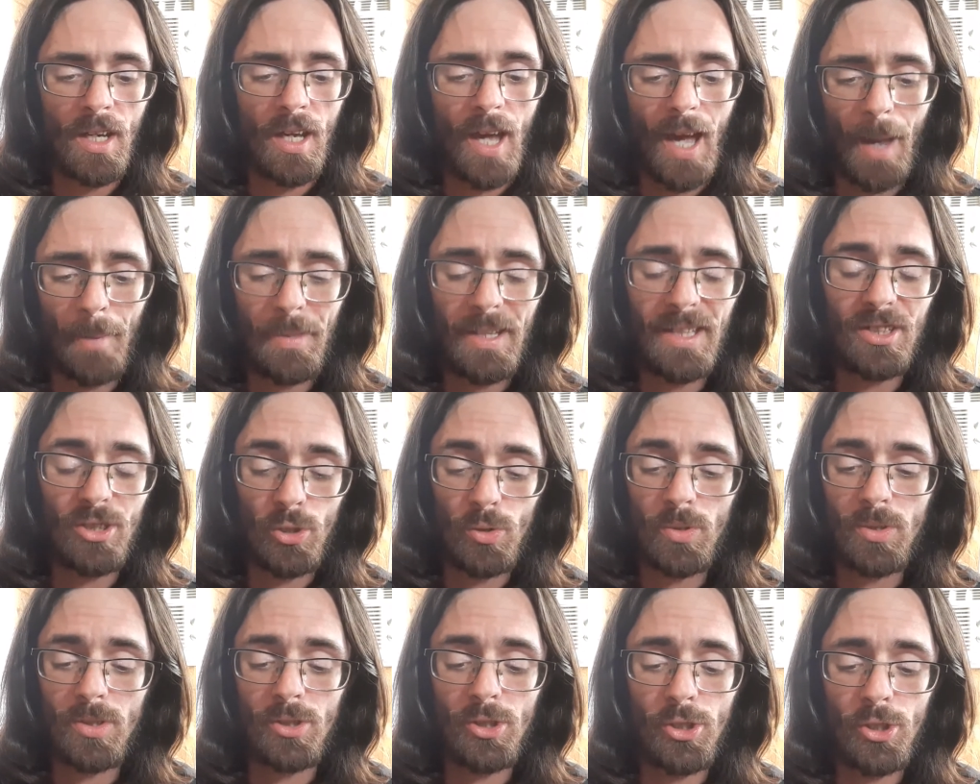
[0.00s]
I
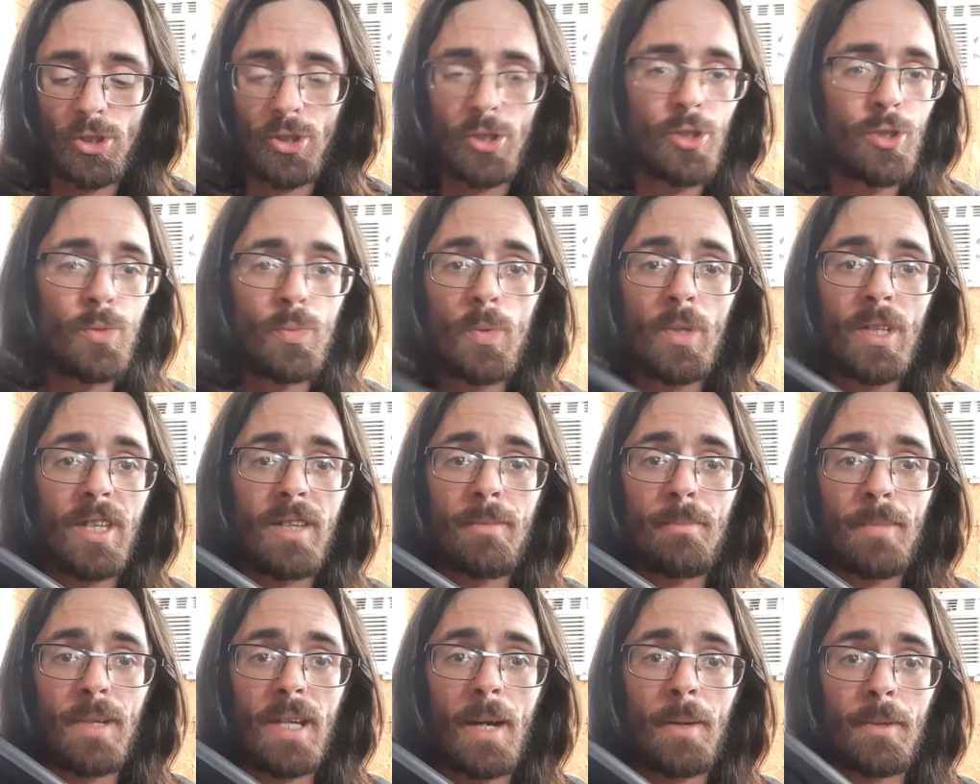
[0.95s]
mean, you wouldn't
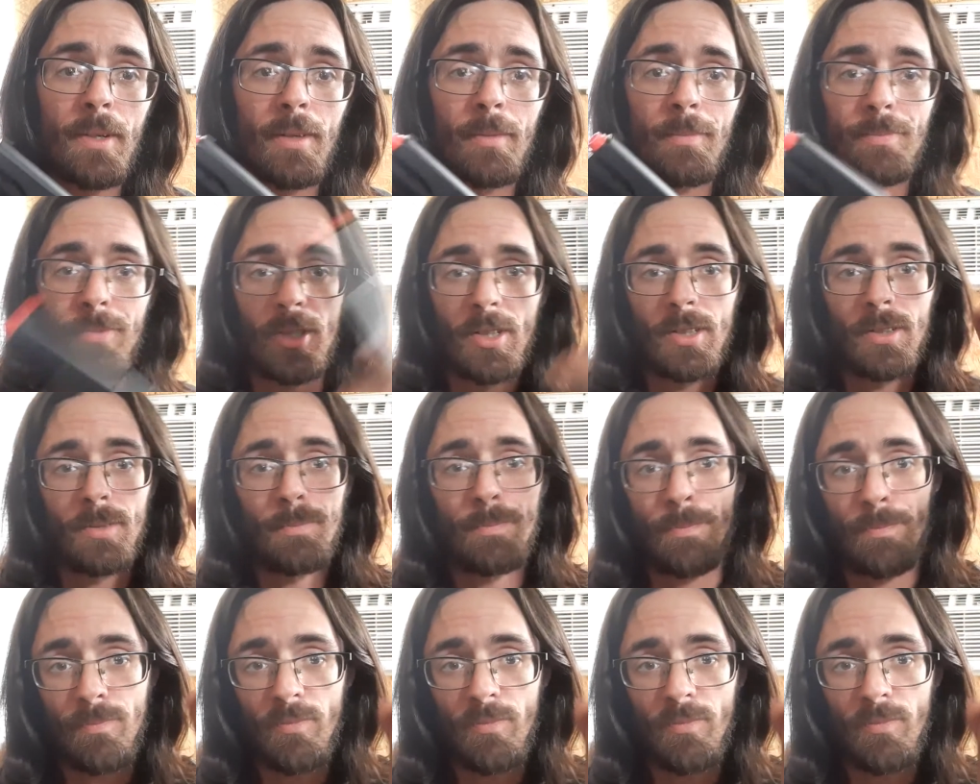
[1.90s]
even be able to